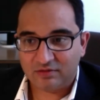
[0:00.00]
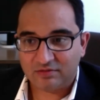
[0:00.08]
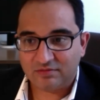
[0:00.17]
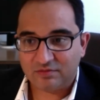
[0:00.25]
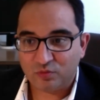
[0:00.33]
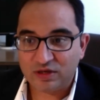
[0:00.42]

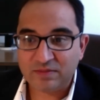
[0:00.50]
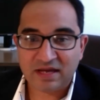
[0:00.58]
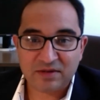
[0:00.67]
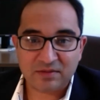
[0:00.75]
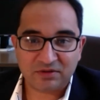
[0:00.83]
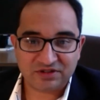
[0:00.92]
we may
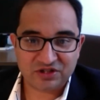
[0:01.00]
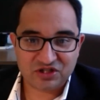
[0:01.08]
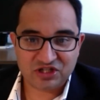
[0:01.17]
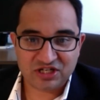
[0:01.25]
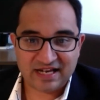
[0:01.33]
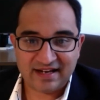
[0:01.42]
be able to
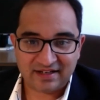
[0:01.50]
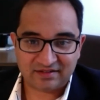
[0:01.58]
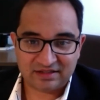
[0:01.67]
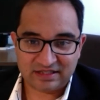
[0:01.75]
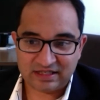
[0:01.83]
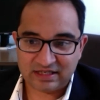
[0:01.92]

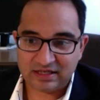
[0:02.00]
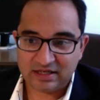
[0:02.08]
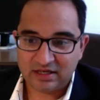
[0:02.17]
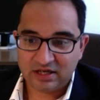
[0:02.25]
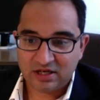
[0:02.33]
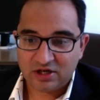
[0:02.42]
genetically
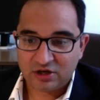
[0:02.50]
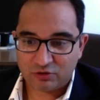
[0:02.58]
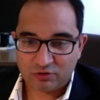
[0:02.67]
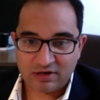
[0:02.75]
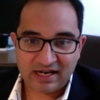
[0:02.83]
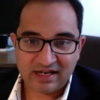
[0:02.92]

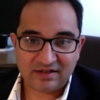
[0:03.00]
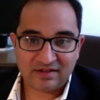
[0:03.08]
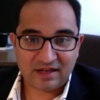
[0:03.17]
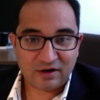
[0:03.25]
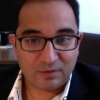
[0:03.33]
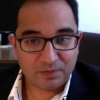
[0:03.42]
create a
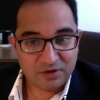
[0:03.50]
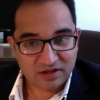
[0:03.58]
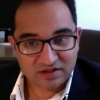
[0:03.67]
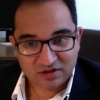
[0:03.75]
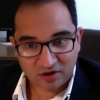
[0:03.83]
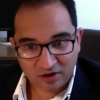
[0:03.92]

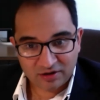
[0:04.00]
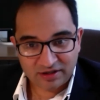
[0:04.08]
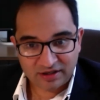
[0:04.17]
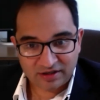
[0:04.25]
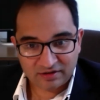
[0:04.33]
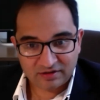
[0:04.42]
therapeutic
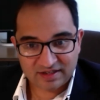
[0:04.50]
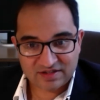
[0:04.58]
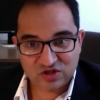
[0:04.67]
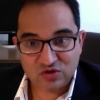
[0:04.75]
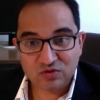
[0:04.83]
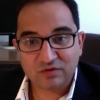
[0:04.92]
target
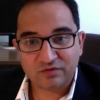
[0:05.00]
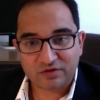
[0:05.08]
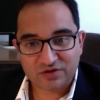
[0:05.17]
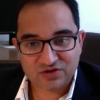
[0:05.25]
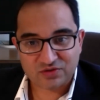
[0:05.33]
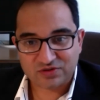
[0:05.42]
that's
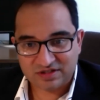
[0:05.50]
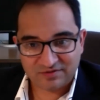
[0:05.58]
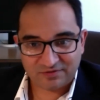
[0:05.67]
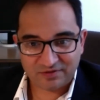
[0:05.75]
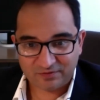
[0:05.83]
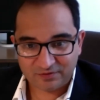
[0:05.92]
universal to
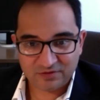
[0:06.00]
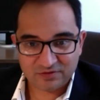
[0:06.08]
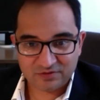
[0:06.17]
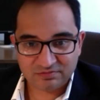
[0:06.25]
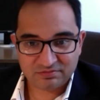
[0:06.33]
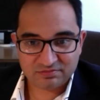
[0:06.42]
different
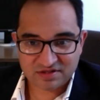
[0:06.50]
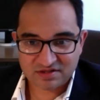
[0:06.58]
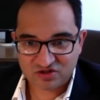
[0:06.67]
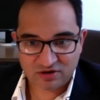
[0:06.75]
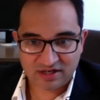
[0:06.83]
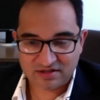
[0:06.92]
flu
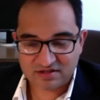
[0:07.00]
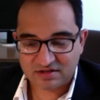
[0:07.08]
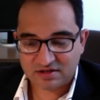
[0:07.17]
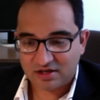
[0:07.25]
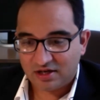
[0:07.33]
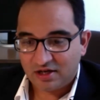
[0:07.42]
strains.
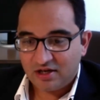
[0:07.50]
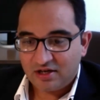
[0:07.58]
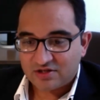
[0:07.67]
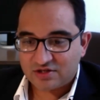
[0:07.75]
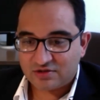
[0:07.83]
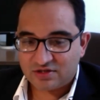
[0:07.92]

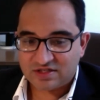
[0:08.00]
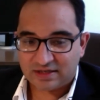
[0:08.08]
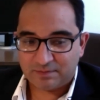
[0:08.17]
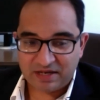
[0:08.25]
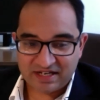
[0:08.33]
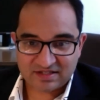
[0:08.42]
So he's like,
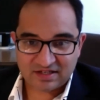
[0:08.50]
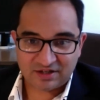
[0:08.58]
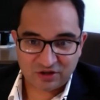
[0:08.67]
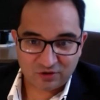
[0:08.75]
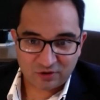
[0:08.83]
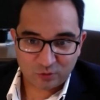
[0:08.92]
based on
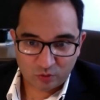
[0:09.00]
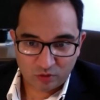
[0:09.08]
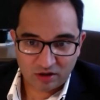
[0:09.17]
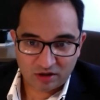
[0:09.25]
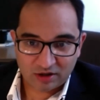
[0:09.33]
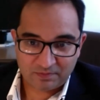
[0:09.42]
your
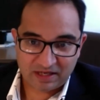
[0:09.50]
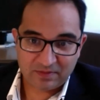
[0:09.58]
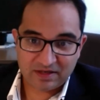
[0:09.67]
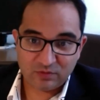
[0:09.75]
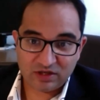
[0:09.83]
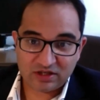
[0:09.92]
work,
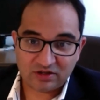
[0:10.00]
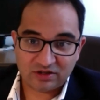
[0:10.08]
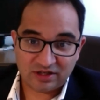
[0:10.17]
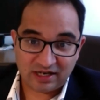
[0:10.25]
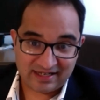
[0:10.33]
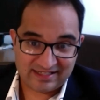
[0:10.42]
maybe we
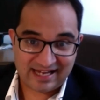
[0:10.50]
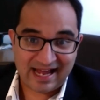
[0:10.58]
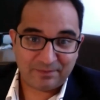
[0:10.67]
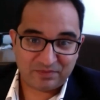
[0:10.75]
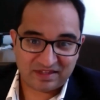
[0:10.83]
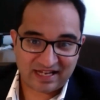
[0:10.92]
could
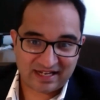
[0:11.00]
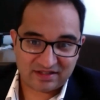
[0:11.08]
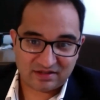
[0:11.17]
adapt that